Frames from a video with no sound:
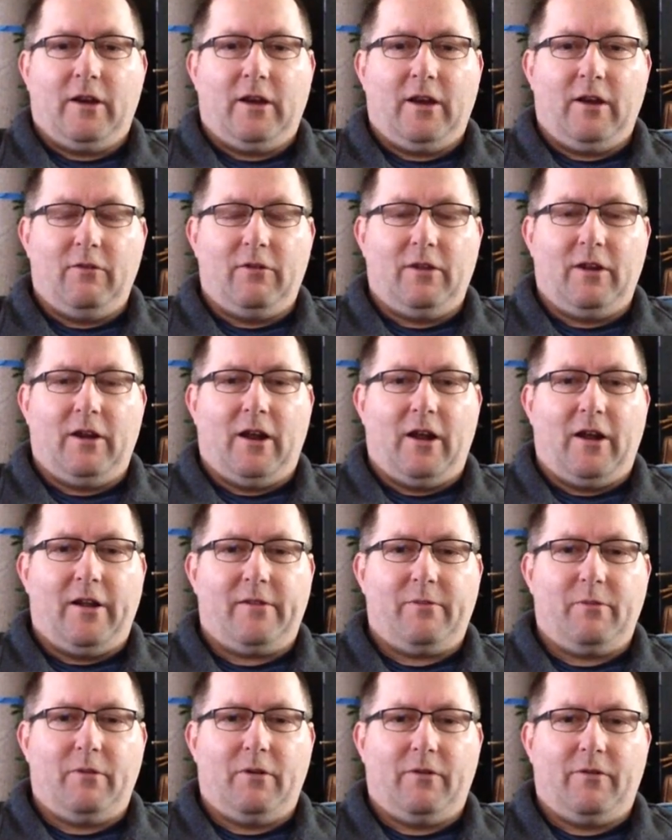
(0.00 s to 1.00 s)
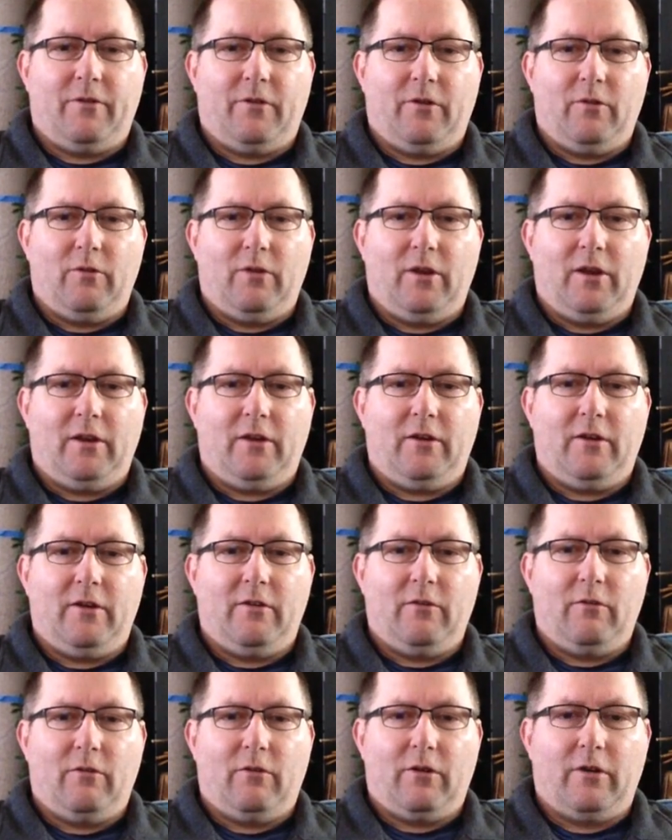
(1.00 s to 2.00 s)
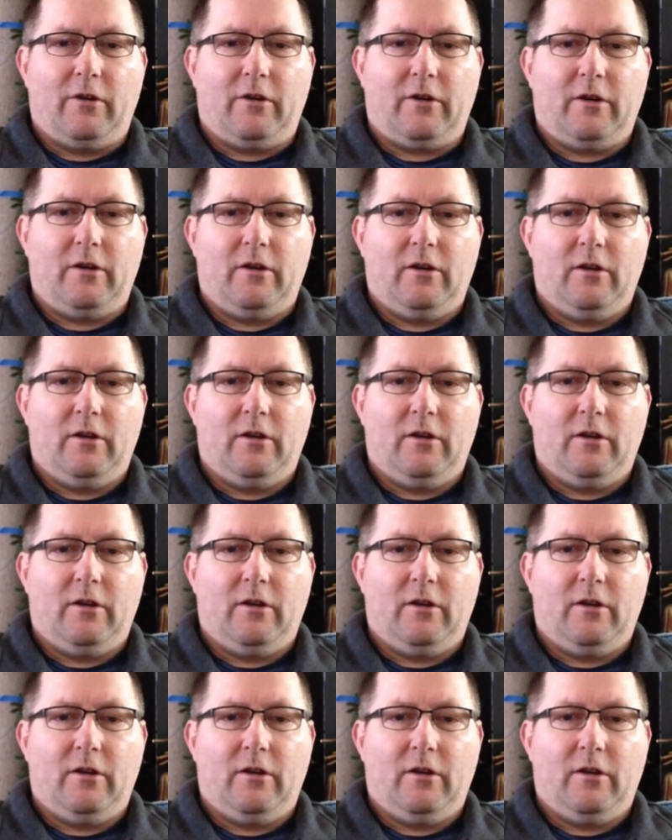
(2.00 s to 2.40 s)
He was in the hospital for a week, couldn't work,